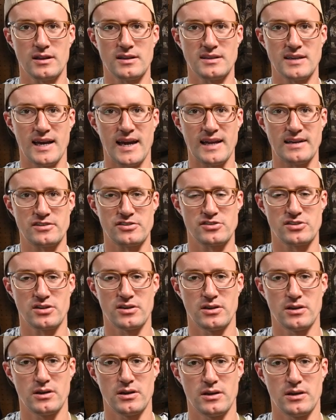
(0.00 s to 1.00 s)
attached
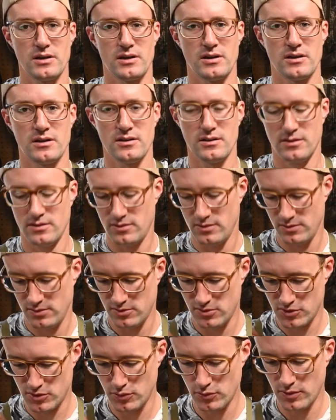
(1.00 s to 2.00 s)

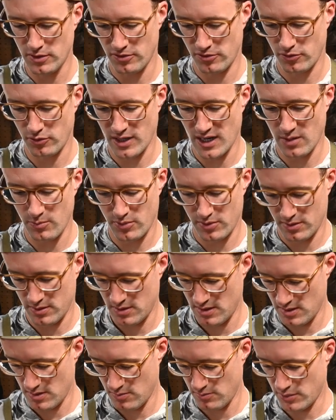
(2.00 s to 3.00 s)
to the strap.
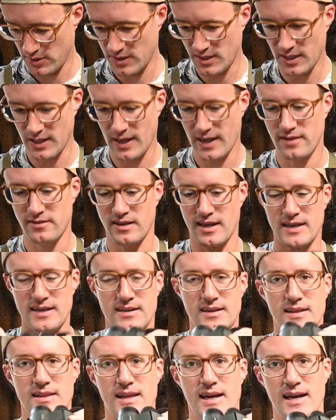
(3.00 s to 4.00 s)
But then as I
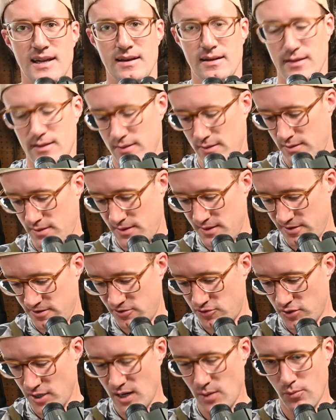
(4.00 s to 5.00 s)
did that, this
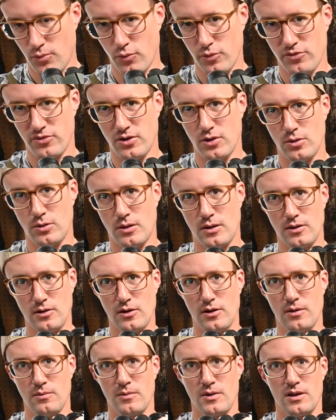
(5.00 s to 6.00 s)
strap was no
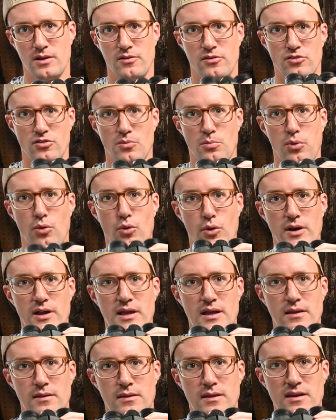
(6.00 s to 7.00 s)
longer
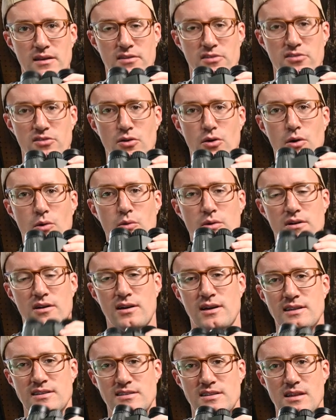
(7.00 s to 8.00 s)
supporting this, so it would
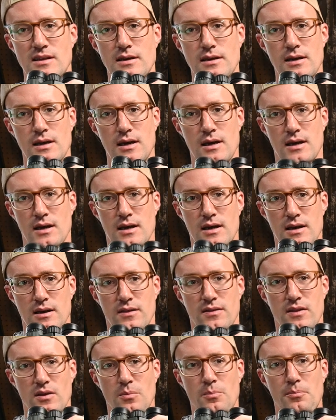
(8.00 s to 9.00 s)
cause the
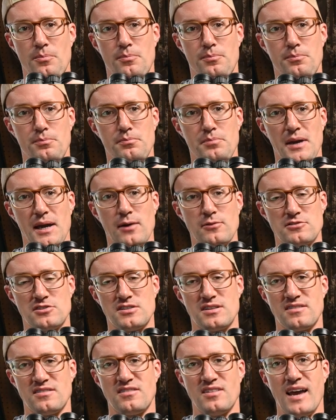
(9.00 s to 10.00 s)
pouch
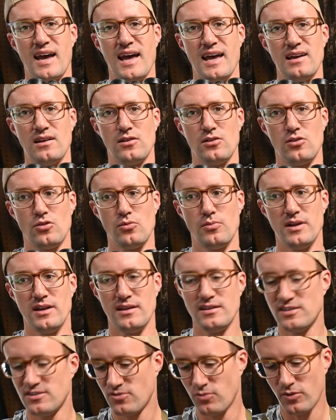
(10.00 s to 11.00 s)
to sag a little bit.
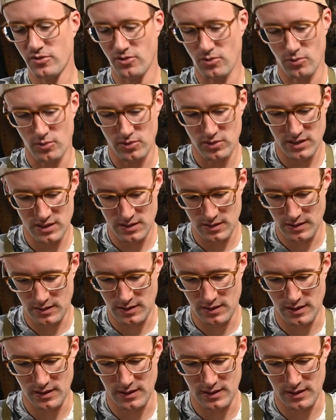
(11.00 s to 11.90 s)
It just wasn't really